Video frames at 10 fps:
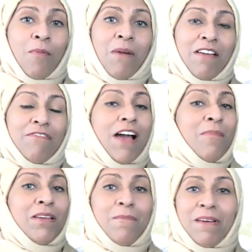my
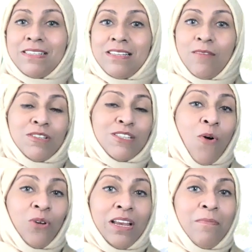family because there was
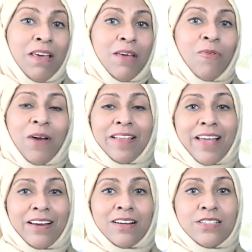only me who had
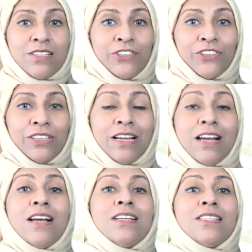that condition.
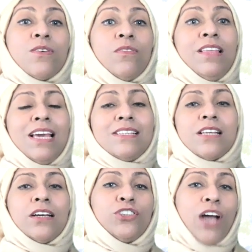So
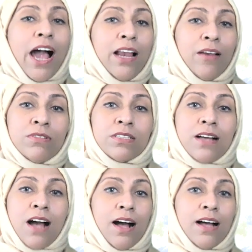these childhood
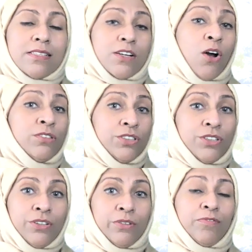scars
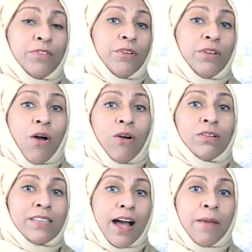continued for a
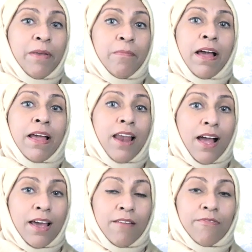long time in my
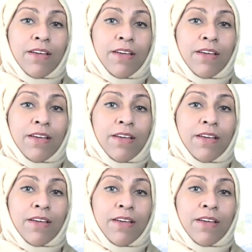life.